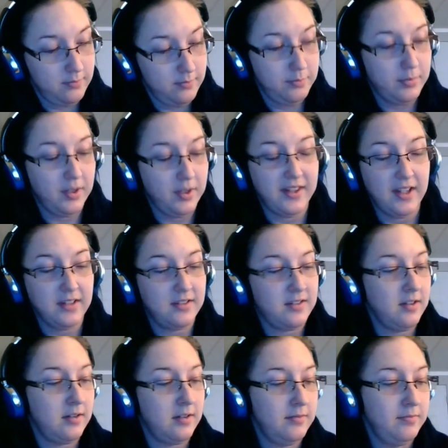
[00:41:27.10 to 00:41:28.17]
But that's
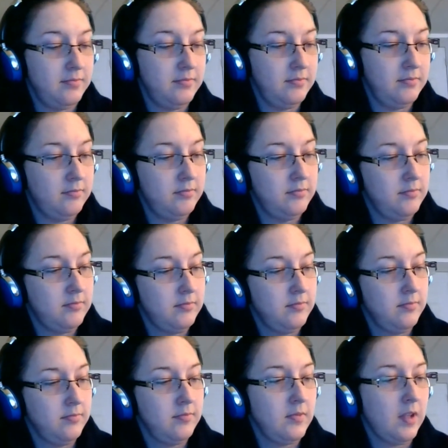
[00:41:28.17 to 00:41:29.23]
the...
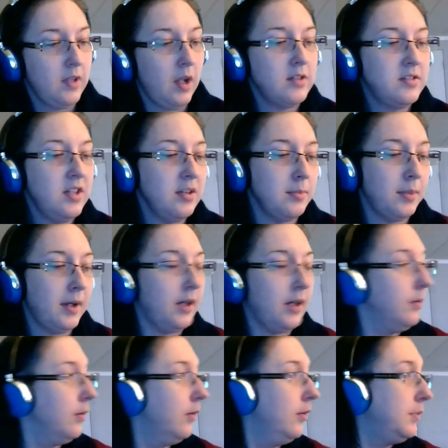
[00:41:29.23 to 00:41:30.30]
I'd say the
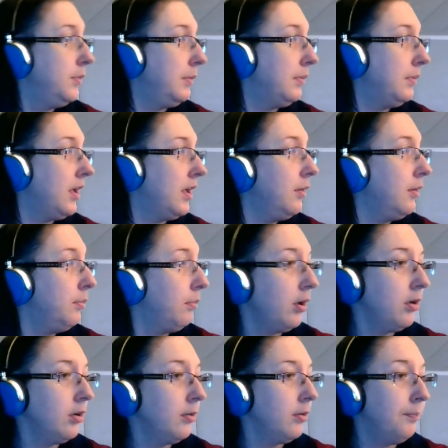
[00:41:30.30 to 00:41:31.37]
pyro in me, but I didn't burn
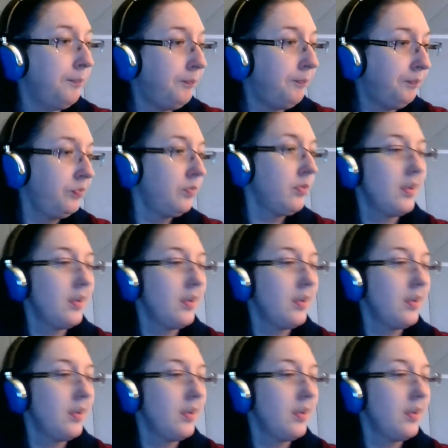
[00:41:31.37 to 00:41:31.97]
them.